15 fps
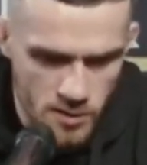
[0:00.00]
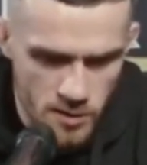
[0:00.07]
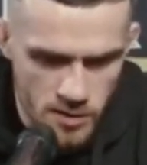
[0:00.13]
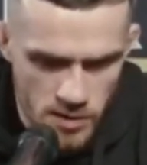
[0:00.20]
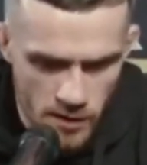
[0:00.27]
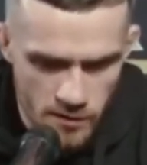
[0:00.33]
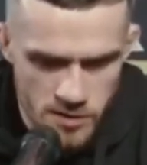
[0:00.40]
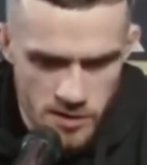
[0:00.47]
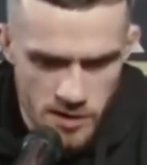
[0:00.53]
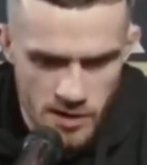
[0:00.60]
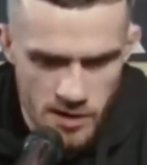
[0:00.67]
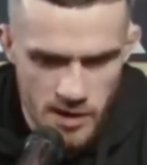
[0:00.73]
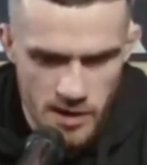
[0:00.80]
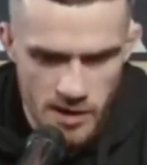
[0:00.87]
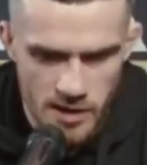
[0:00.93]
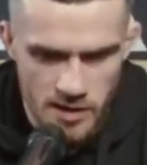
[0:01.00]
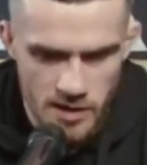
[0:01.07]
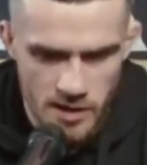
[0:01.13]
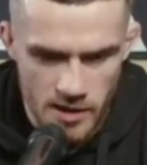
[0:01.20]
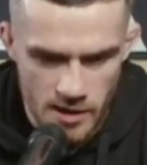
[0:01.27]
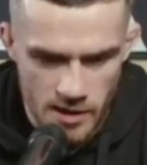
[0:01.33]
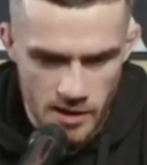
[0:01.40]
was obviously the key
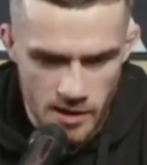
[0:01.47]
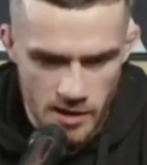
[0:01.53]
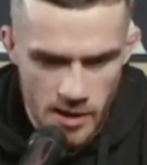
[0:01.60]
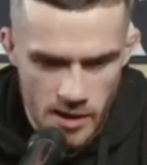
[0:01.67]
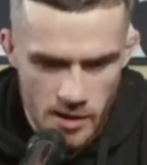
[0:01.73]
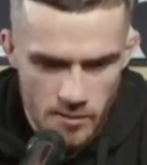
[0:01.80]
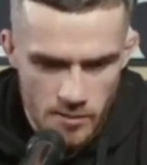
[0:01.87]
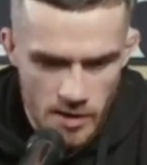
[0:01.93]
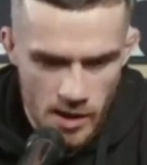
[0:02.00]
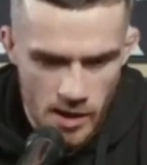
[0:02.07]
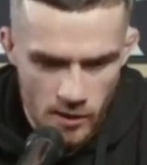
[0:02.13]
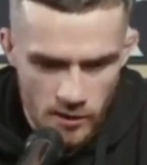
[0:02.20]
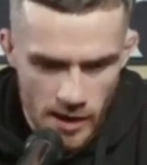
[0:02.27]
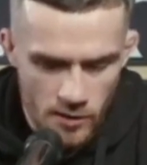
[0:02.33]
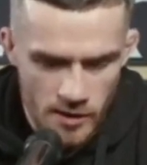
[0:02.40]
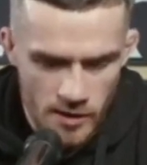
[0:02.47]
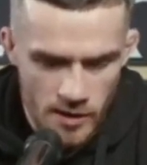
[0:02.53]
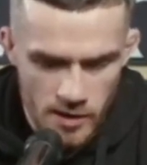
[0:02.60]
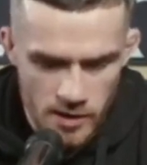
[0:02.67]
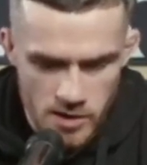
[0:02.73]
to me going downhill.